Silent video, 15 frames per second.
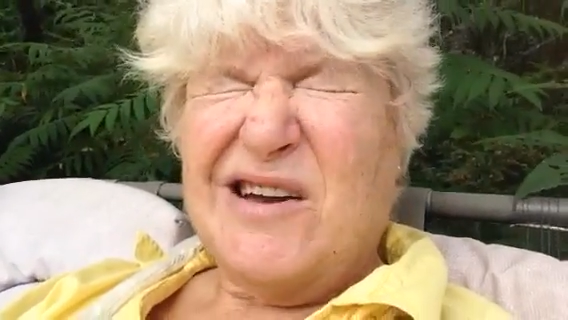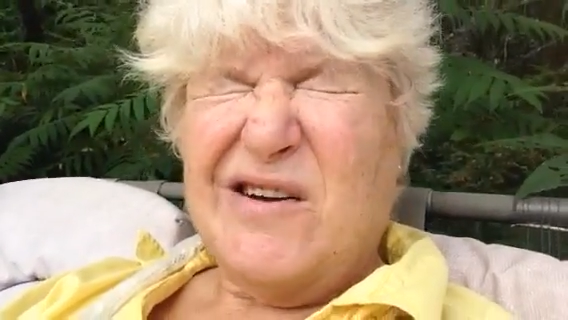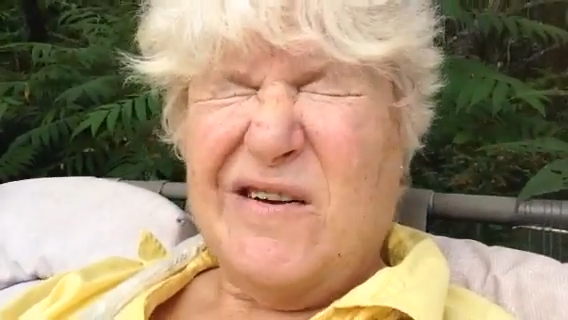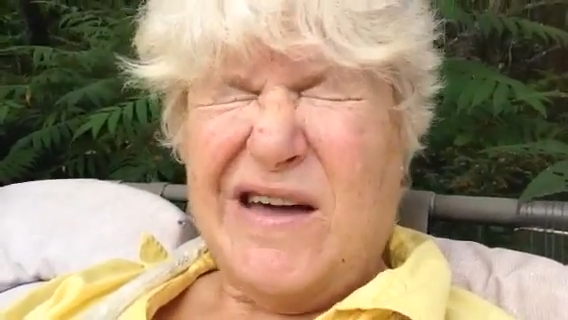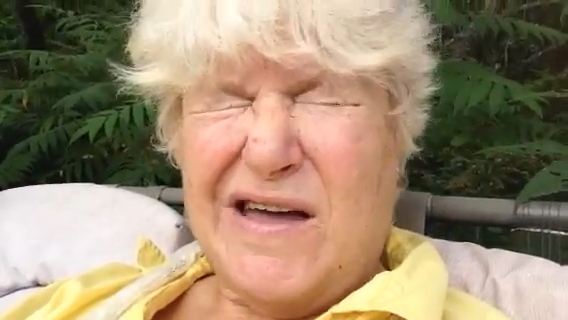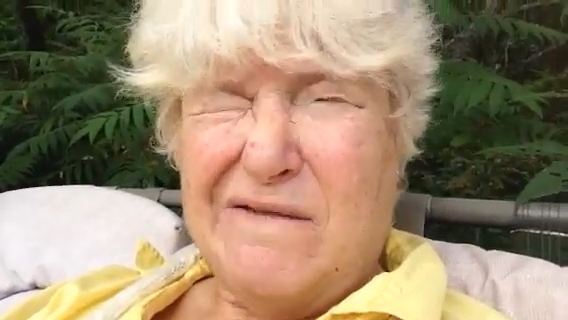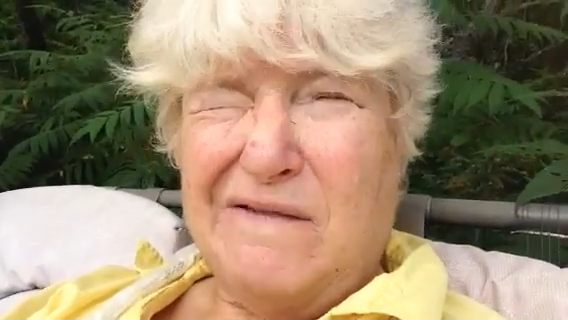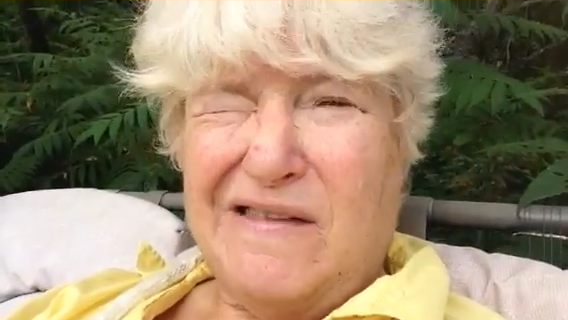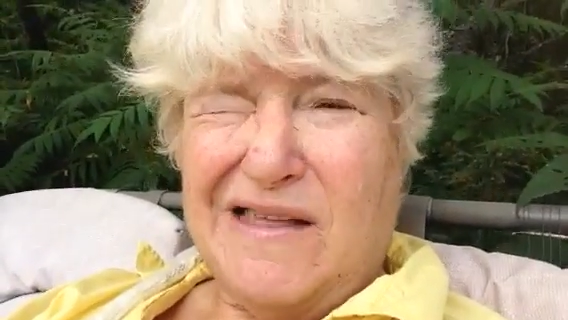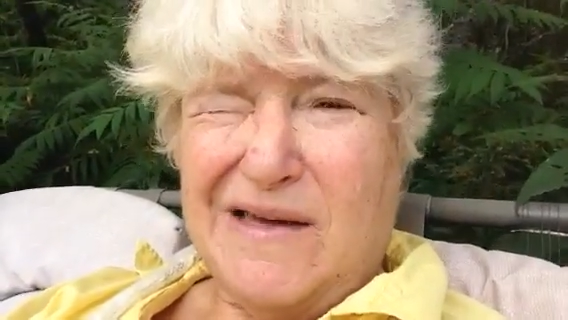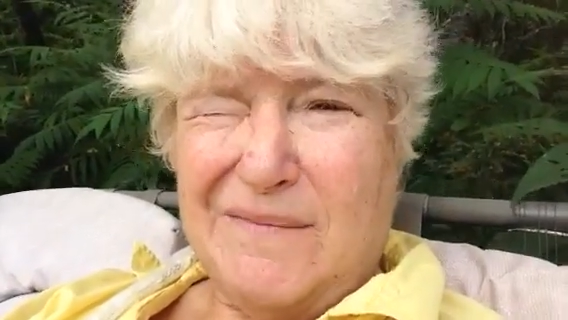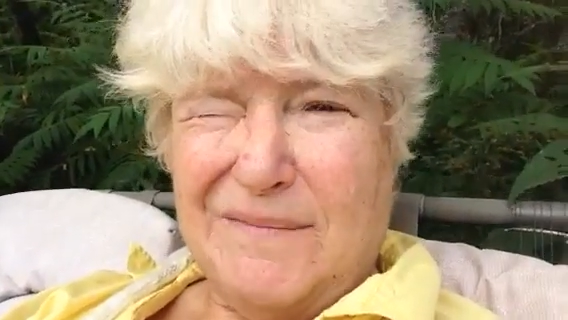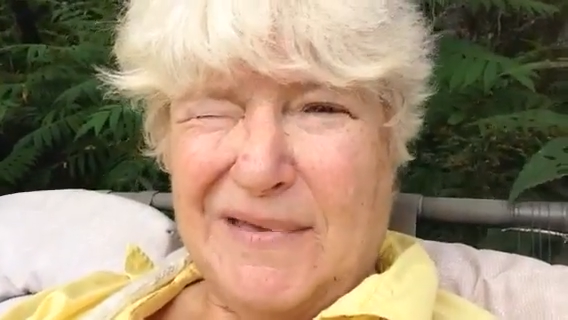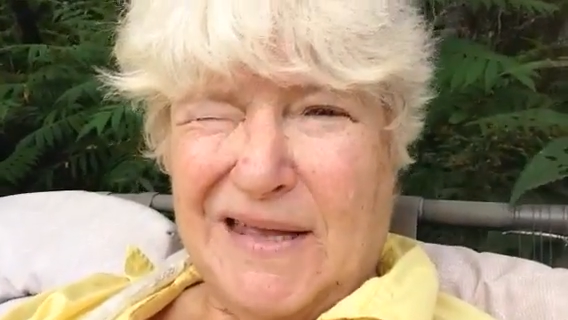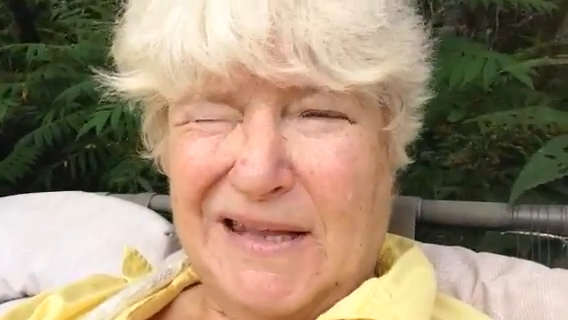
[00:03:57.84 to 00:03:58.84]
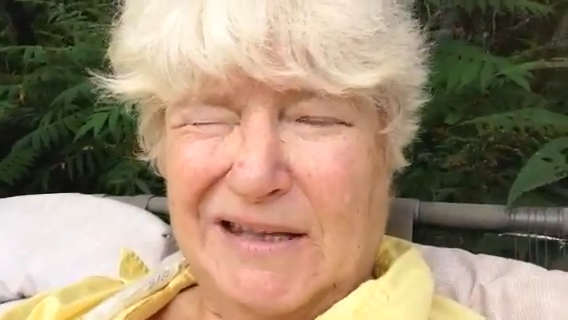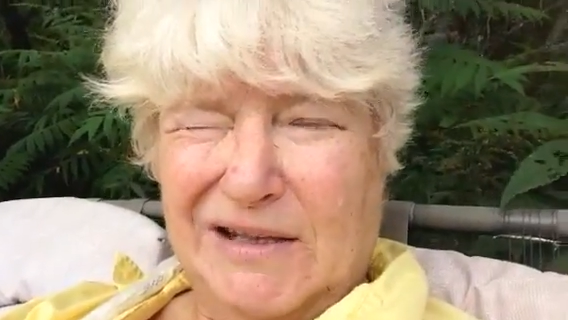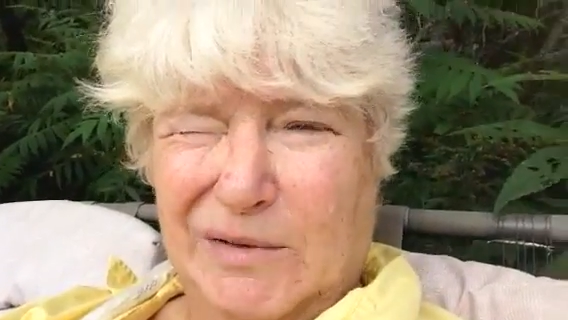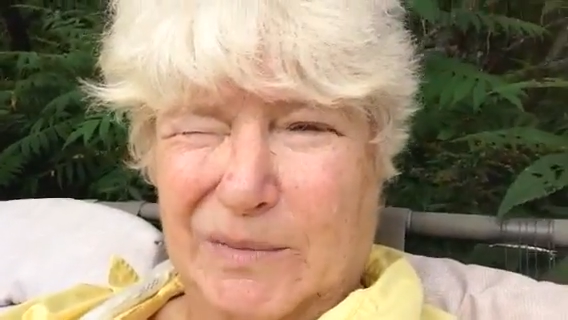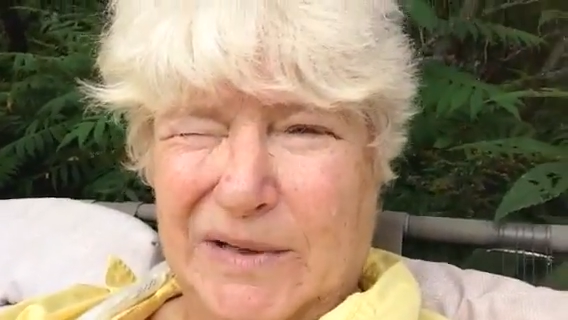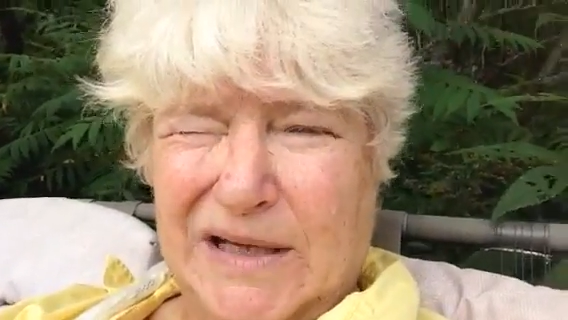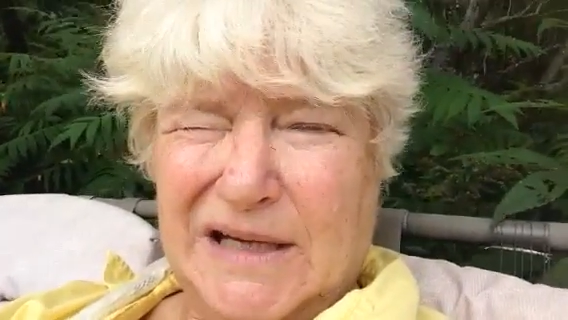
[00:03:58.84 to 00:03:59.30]
Okay, well, I'm a
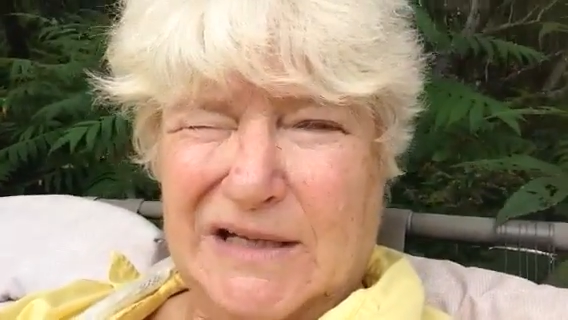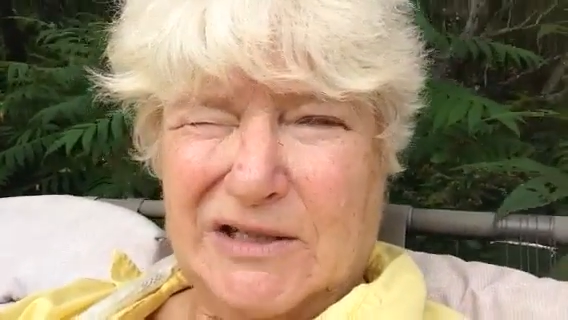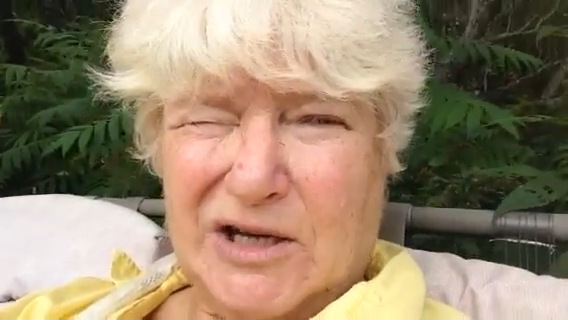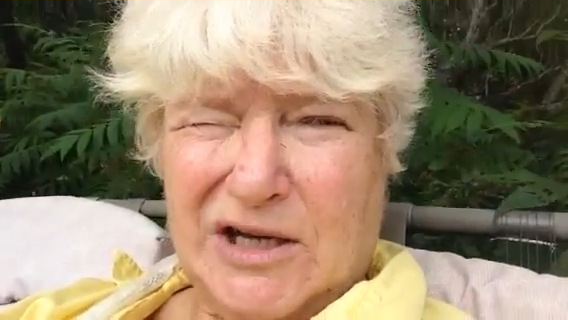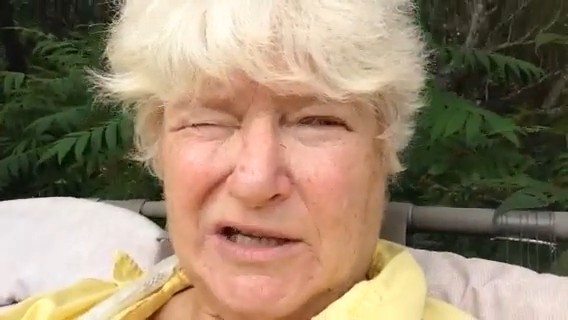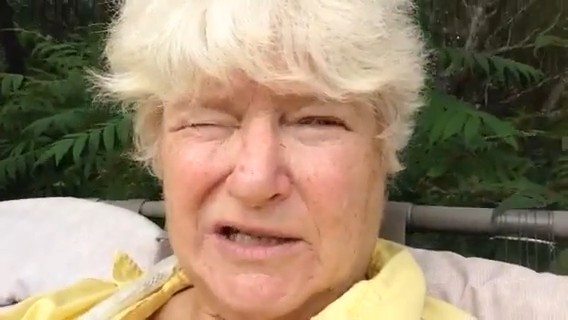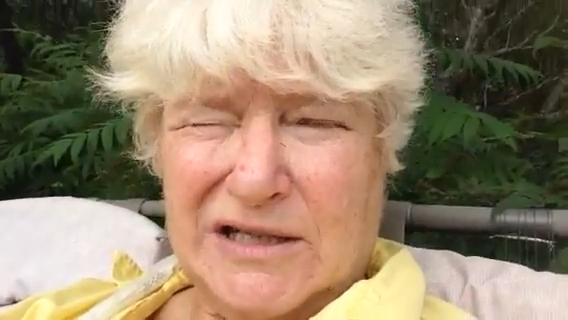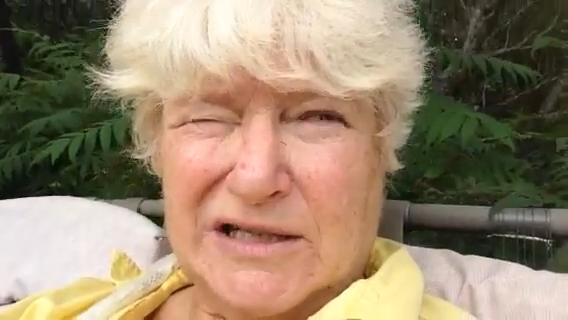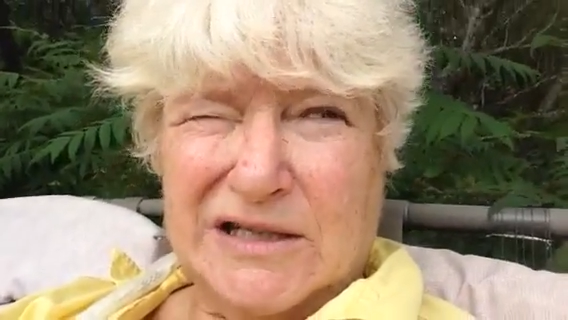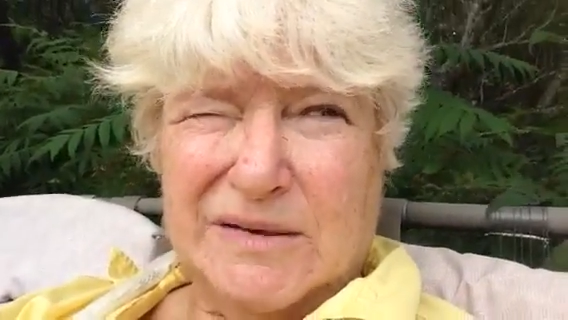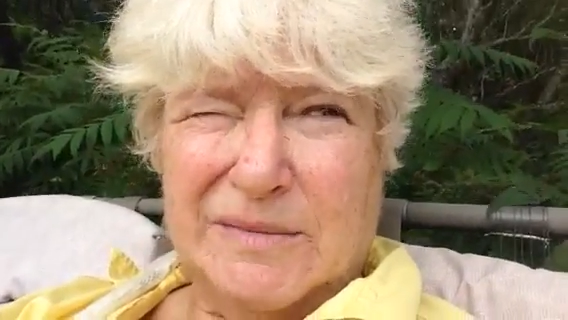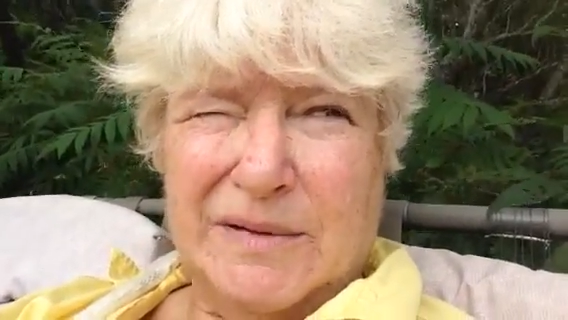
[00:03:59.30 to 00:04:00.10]
little bit exhausted to